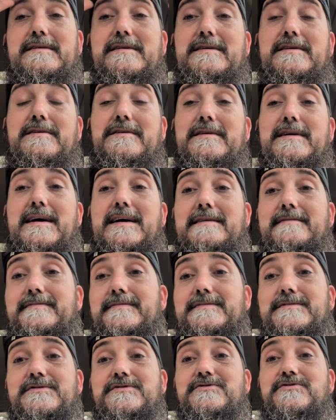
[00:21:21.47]
to go to the
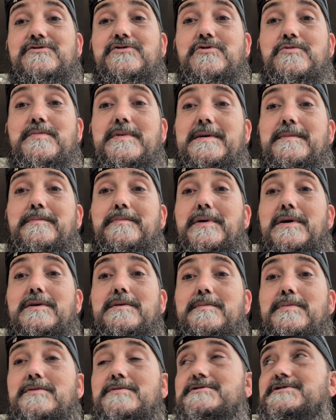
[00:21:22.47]
stupid purple